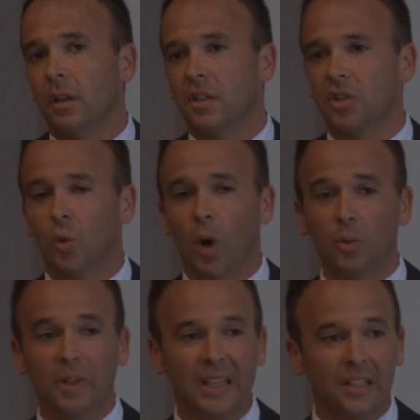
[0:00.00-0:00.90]
And so,
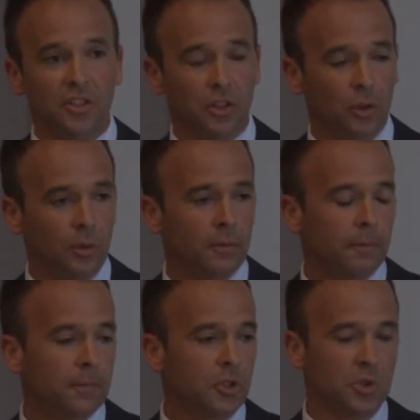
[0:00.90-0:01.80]
what will he do
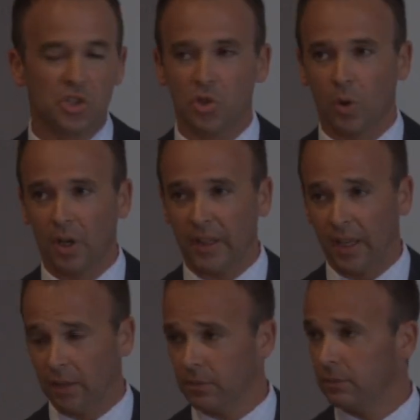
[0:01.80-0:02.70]
to ensure
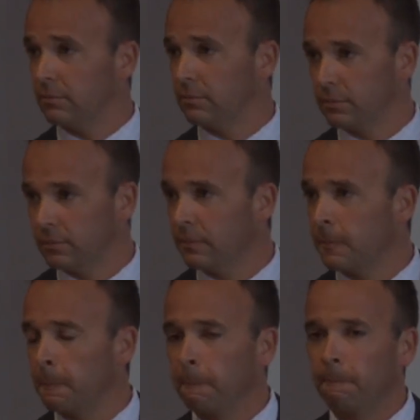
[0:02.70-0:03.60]
that
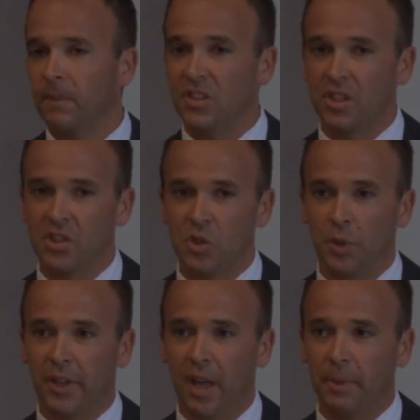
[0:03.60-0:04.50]
decisions
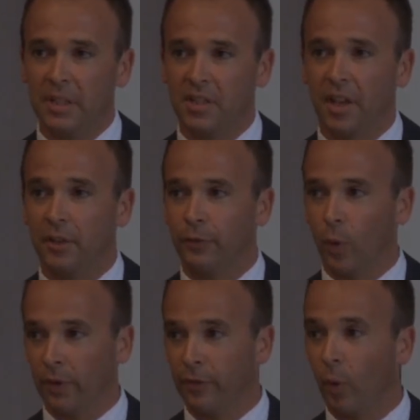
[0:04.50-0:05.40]
will not be decided
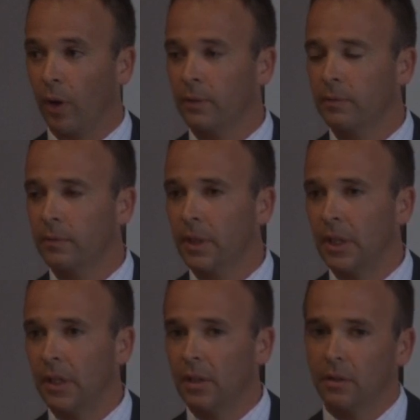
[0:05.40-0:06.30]
4 4?
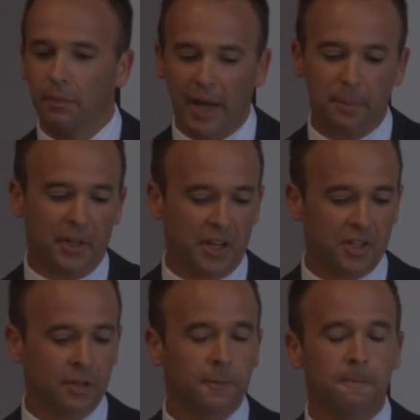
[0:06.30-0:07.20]
My
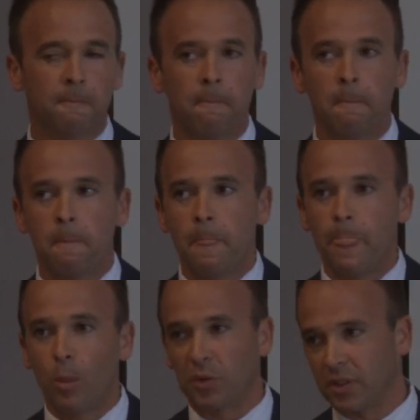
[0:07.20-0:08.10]
prediction,
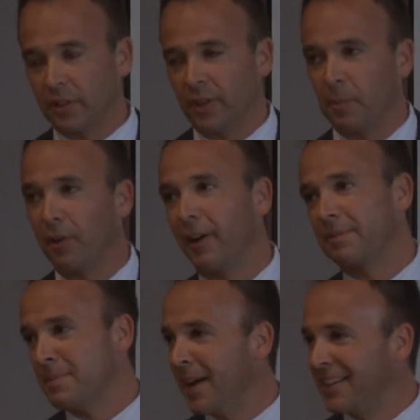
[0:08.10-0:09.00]
we'll see if I'm
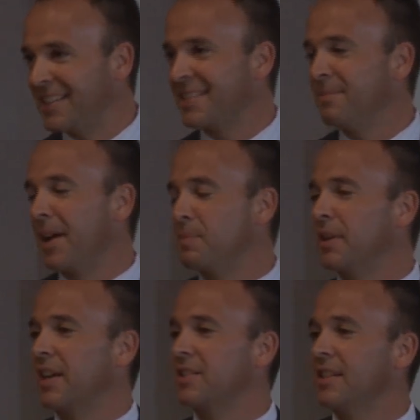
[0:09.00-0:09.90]
correct, my, my
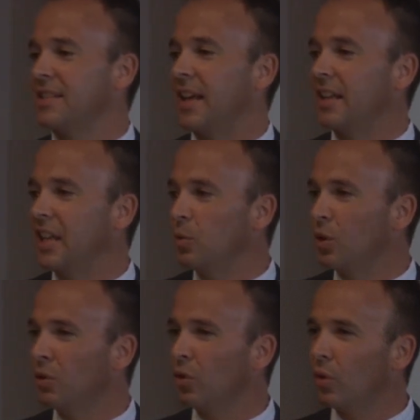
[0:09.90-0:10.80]
prediction is that he
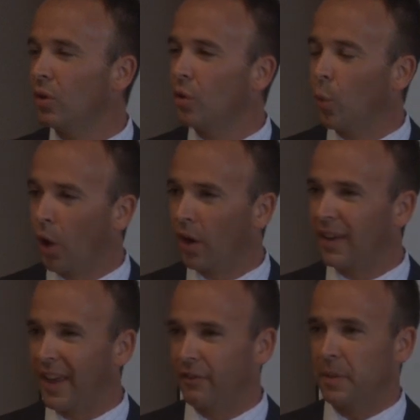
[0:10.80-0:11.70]
will
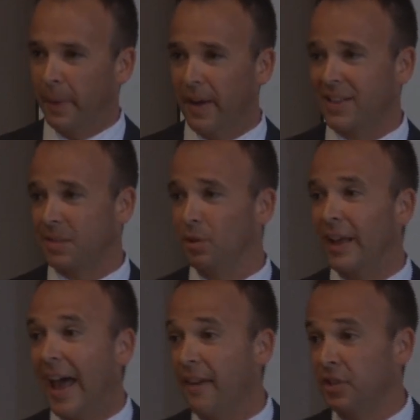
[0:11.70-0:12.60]
work every
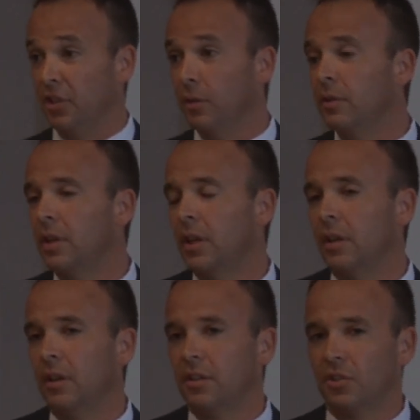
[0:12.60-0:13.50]
possible avenue
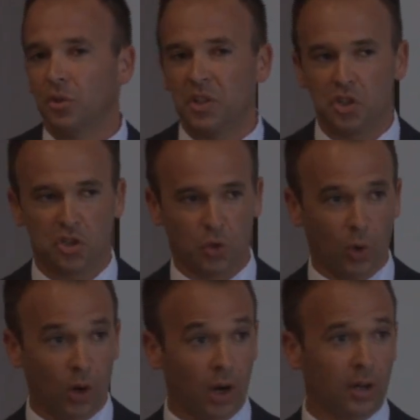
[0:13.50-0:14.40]
to
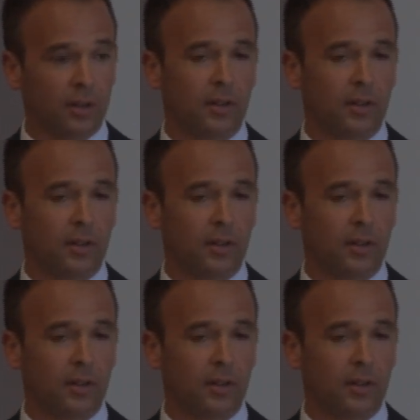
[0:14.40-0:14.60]
ensure